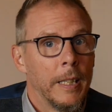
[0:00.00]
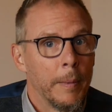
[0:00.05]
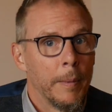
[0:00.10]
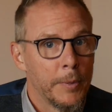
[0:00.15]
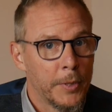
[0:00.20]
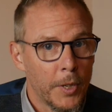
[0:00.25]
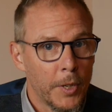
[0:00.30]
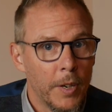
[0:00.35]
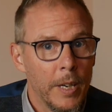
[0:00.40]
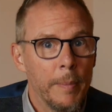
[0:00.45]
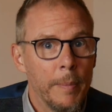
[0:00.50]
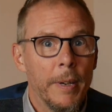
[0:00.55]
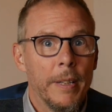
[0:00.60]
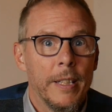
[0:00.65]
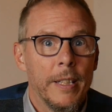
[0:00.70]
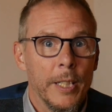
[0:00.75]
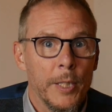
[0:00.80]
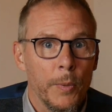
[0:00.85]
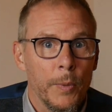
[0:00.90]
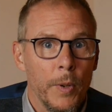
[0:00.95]
I'm sorry
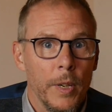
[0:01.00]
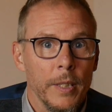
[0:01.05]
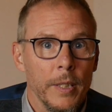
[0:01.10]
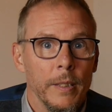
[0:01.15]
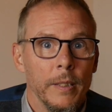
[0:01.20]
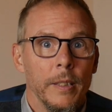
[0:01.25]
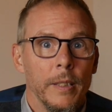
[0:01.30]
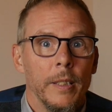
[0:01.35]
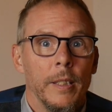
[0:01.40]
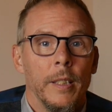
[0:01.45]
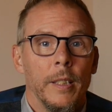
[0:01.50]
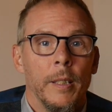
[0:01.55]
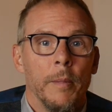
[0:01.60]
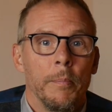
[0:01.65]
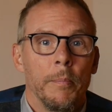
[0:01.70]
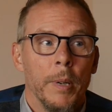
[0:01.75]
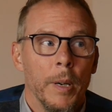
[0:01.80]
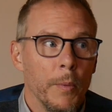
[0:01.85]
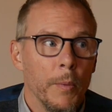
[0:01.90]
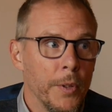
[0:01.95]
about this one,
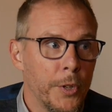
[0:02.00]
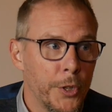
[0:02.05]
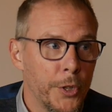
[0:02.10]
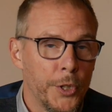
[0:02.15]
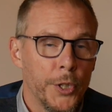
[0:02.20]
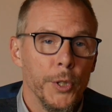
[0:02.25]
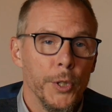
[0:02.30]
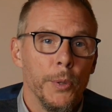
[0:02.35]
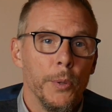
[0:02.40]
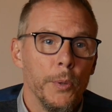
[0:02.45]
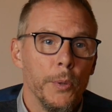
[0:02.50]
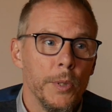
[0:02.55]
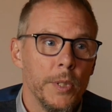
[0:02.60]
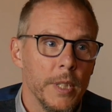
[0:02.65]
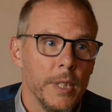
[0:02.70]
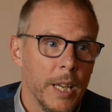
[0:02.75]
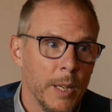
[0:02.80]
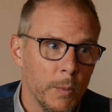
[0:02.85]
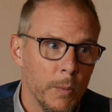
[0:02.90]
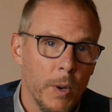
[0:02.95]
but with
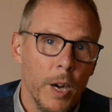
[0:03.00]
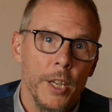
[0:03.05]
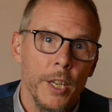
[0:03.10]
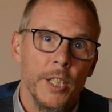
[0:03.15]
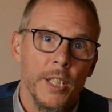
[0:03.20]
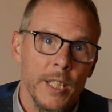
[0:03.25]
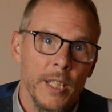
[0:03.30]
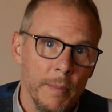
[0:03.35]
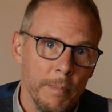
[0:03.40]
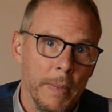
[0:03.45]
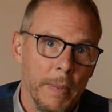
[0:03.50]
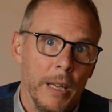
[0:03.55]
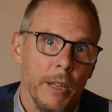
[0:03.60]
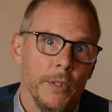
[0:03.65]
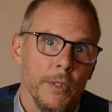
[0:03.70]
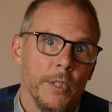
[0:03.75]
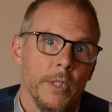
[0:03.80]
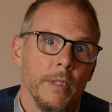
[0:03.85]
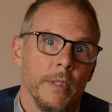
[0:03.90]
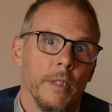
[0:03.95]
shoes and watches and
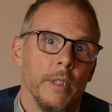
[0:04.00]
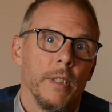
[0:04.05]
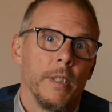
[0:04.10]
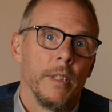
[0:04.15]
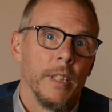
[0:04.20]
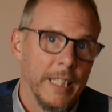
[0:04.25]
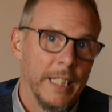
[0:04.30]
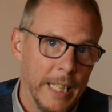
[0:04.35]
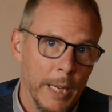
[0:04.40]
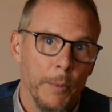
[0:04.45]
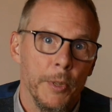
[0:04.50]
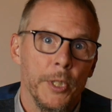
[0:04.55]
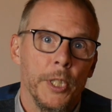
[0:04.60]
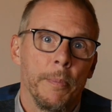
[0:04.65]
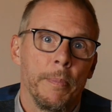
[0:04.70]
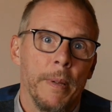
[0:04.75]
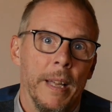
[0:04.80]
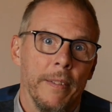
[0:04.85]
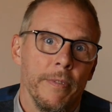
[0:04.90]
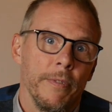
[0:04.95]
belts, you get what
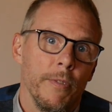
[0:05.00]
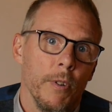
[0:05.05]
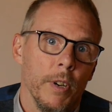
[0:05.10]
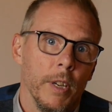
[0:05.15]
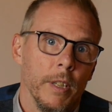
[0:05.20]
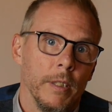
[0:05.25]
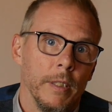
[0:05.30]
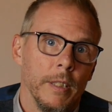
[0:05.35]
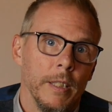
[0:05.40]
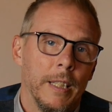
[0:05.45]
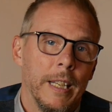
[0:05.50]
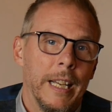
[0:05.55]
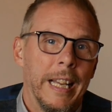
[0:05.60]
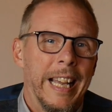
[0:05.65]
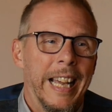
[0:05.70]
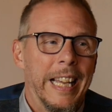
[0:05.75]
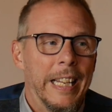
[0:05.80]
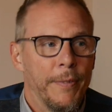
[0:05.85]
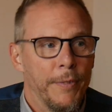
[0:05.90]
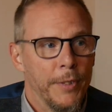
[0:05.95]
you pay for.
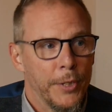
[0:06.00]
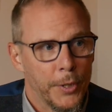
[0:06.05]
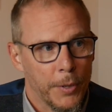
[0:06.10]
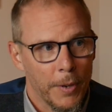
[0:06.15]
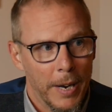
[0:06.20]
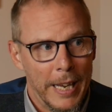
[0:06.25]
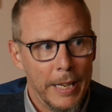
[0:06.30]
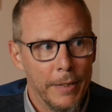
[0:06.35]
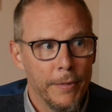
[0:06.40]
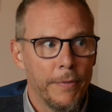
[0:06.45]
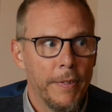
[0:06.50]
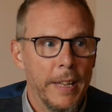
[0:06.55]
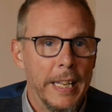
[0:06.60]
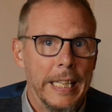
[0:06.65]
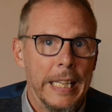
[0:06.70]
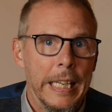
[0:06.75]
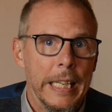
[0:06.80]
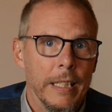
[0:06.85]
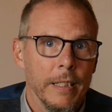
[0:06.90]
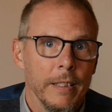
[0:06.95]
And if you try and
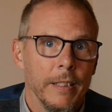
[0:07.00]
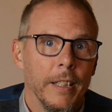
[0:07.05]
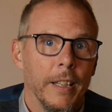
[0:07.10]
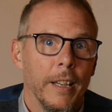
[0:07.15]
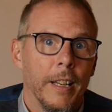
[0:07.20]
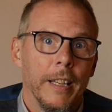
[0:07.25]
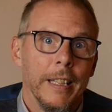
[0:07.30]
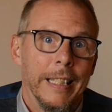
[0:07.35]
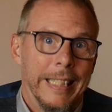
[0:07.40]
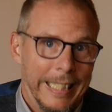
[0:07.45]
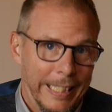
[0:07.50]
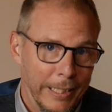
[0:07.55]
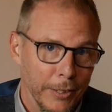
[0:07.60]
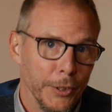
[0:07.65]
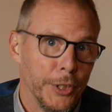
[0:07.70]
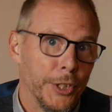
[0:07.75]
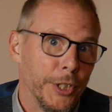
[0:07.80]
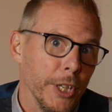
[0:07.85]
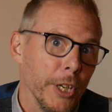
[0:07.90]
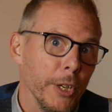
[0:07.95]
fake it,
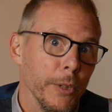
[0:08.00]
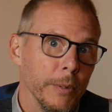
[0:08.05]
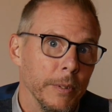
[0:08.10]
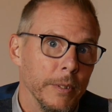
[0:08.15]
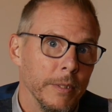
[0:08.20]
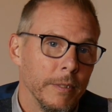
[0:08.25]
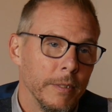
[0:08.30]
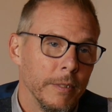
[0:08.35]
it'll show.